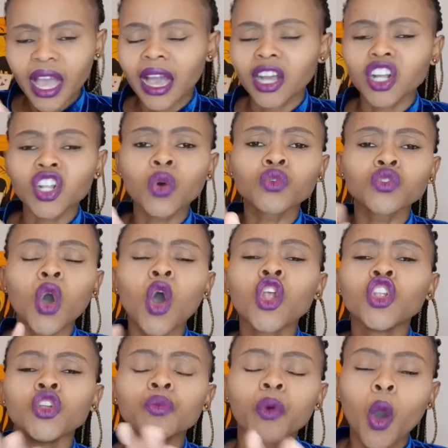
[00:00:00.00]
close all
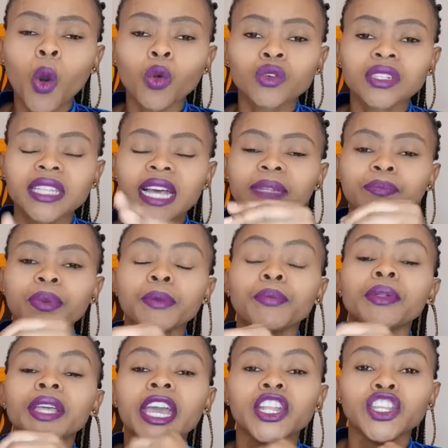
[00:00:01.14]
loopholes that people
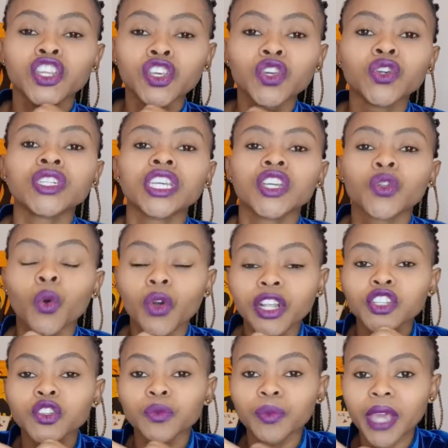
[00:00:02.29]
can use in order
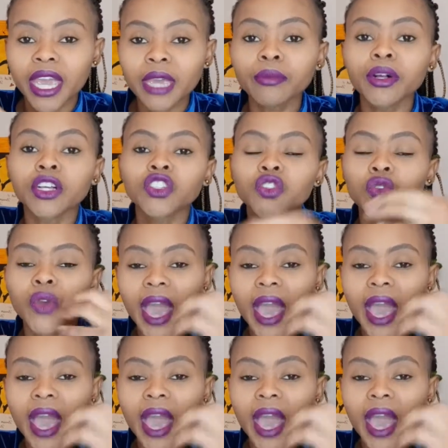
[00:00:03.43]
to be able to